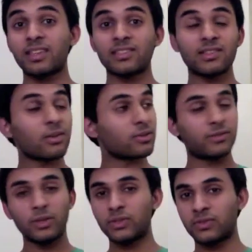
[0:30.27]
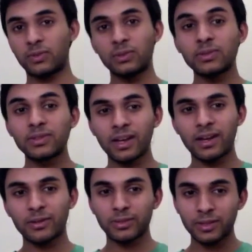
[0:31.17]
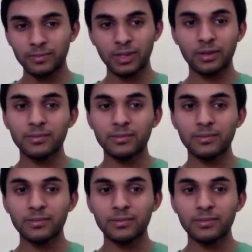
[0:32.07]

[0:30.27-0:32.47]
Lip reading: it starts off useful, all the,